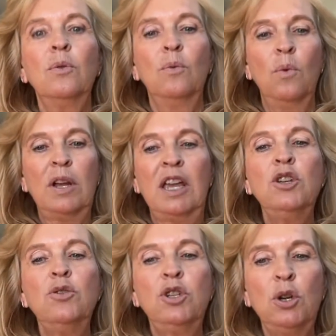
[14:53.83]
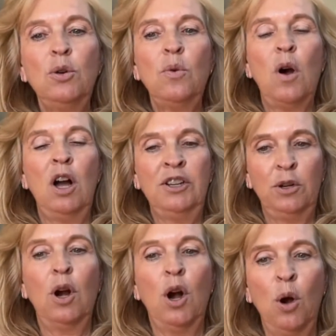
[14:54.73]
what can you do on
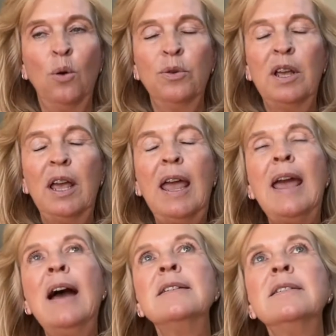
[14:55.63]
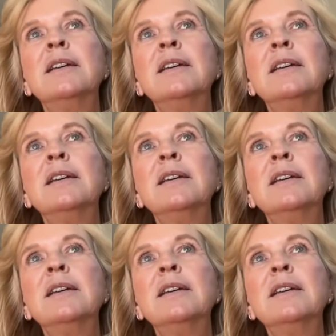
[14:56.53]
your own. And